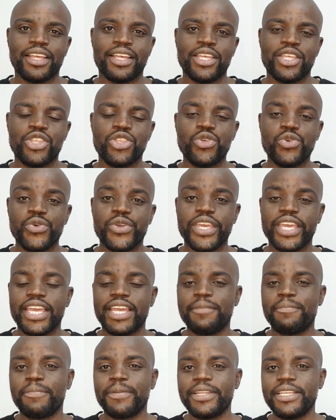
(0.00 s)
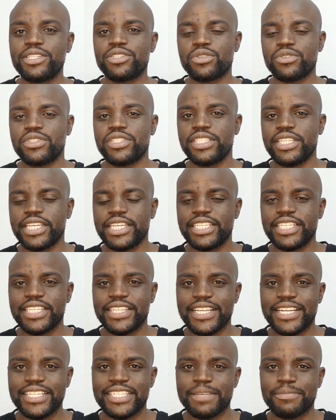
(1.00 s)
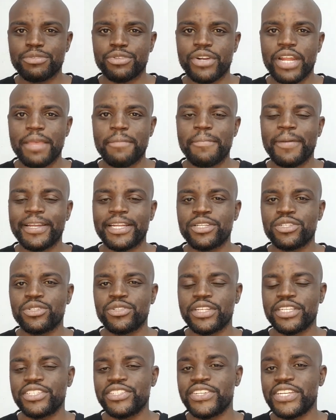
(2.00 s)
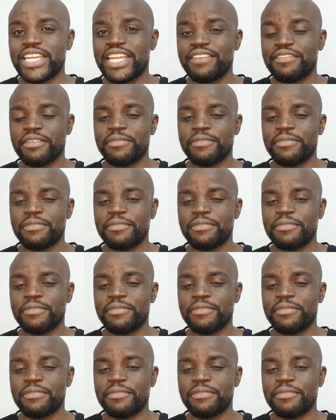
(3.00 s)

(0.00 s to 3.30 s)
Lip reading: new here, please consider hitting that subscribe button so that you never